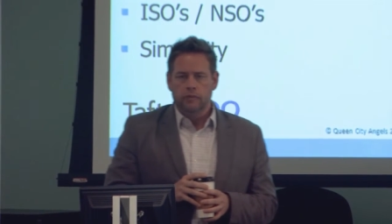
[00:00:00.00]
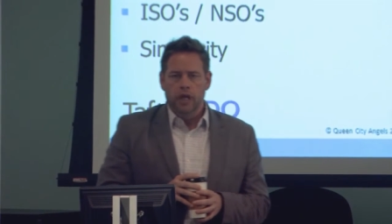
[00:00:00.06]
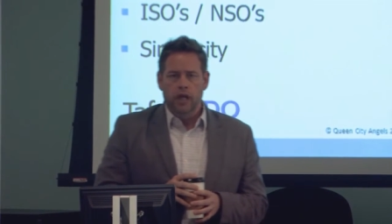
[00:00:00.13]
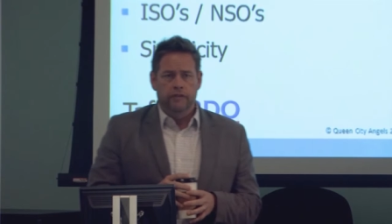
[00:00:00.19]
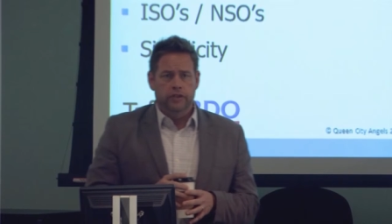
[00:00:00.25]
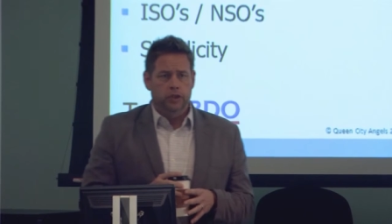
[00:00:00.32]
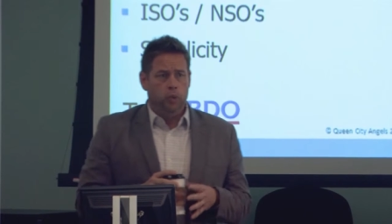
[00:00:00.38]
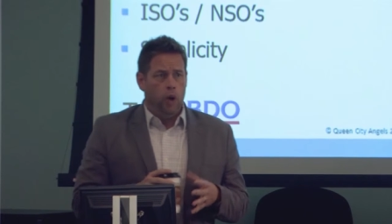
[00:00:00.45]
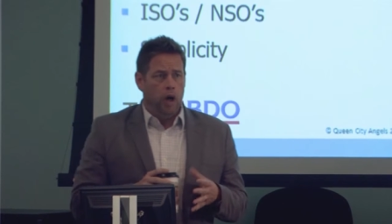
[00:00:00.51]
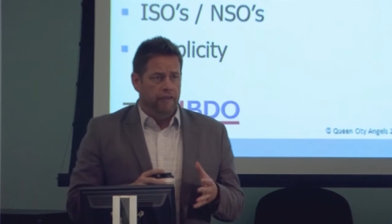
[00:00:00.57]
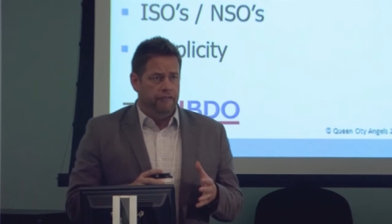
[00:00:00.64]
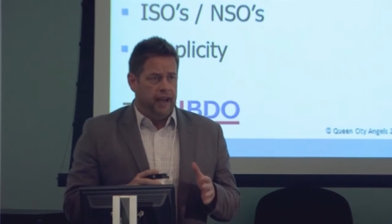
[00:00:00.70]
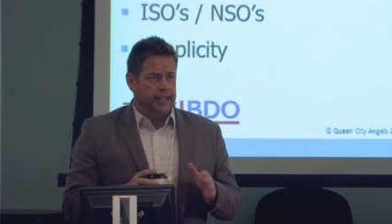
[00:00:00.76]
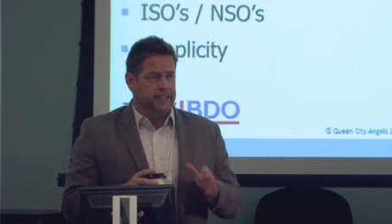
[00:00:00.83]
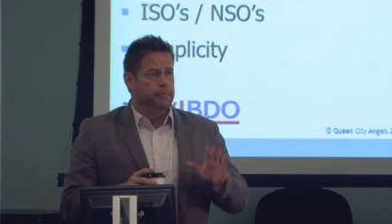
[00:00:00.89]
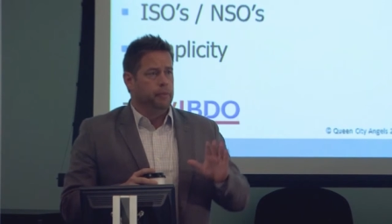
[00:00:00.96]
it's
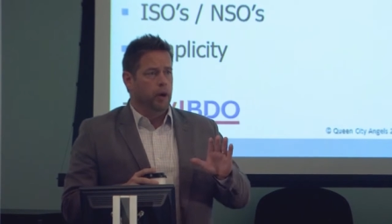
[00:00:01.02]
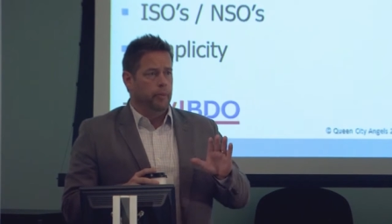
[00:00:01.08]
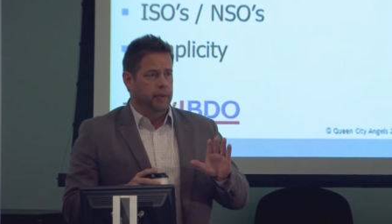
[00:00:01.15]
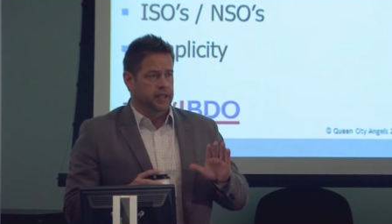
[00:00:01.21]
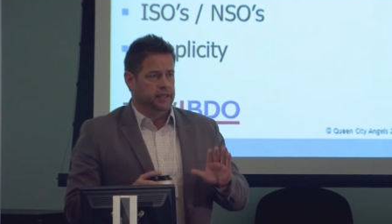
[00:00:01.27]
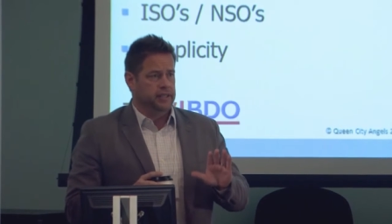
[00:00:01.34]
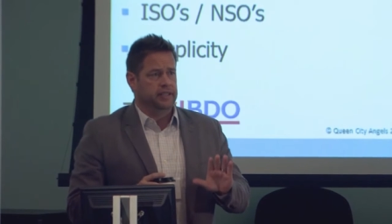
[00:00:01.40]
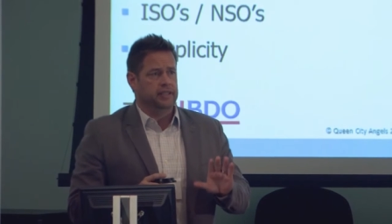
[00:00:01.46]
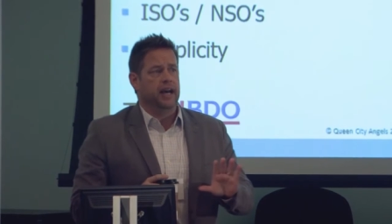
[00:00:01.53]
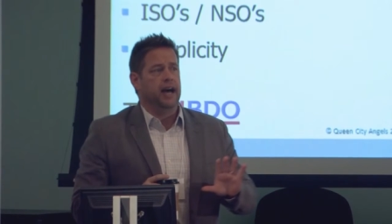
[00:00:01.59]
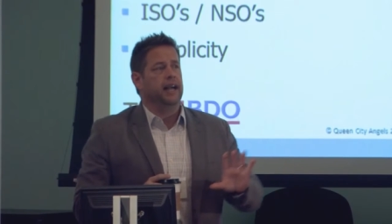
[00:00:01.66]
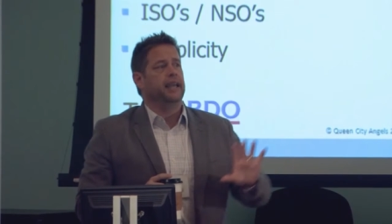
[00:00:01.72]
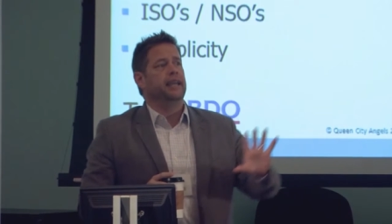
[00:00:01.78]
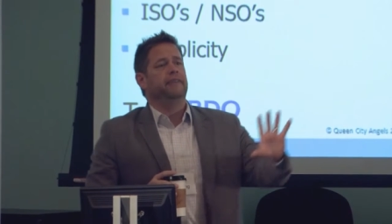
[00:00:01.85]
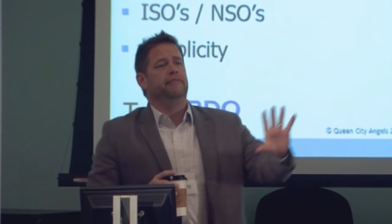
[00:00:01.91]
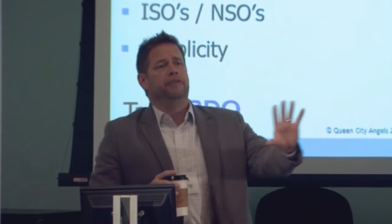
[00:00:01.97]
qualified small business
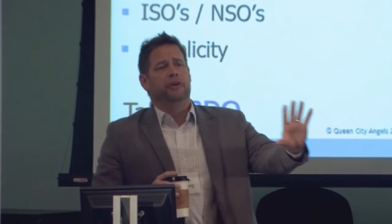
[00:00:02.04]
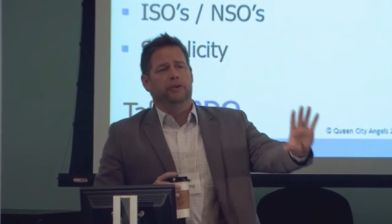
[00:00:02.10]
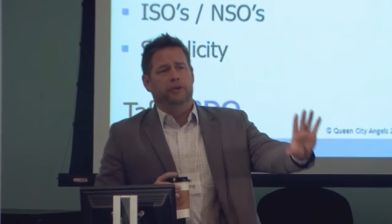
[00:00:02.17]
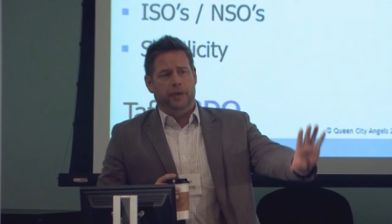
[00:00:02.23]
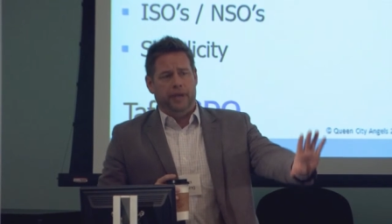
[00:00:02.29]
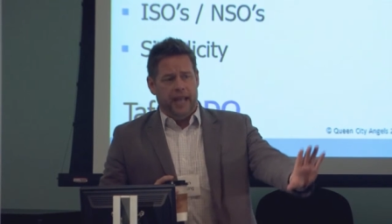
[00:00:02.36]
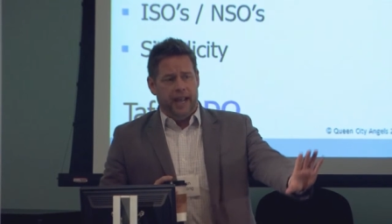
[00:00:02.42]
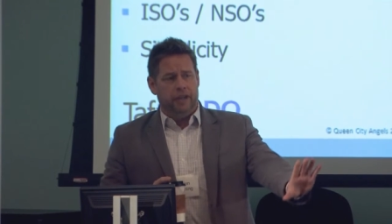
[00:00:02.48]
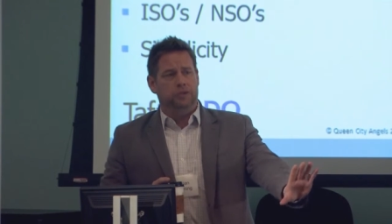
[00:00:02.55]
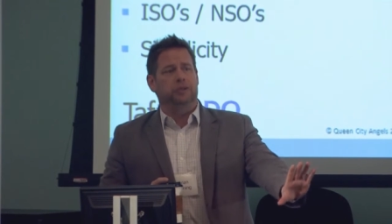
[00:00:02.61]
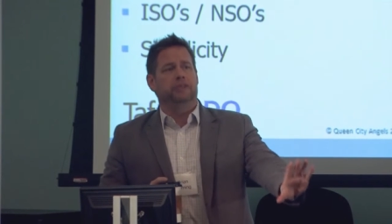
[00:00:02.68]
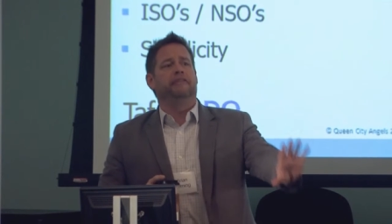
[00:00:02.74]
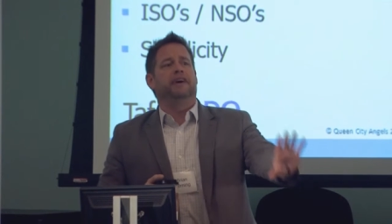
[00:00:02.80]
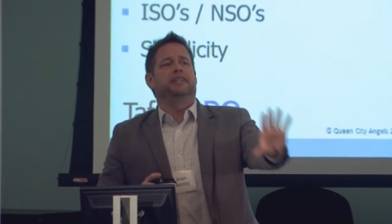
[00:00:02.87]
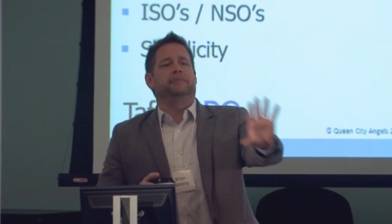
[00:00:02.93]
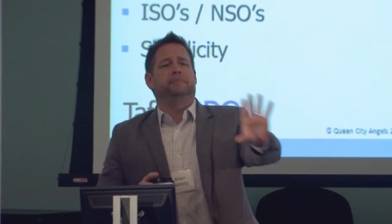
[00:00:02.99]
stock, and if you're doing angel
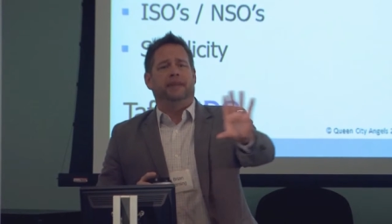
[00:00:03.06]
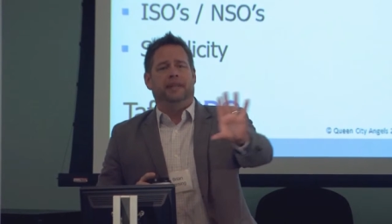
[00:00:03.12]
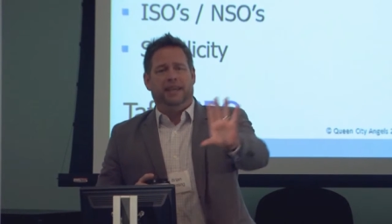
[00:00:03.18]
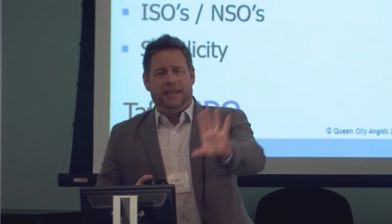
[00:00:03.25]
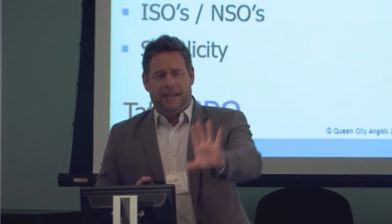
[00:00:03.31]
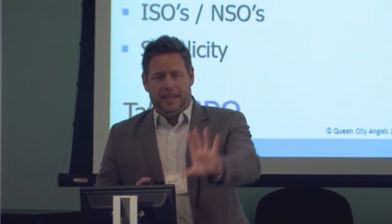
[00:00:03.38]
investment,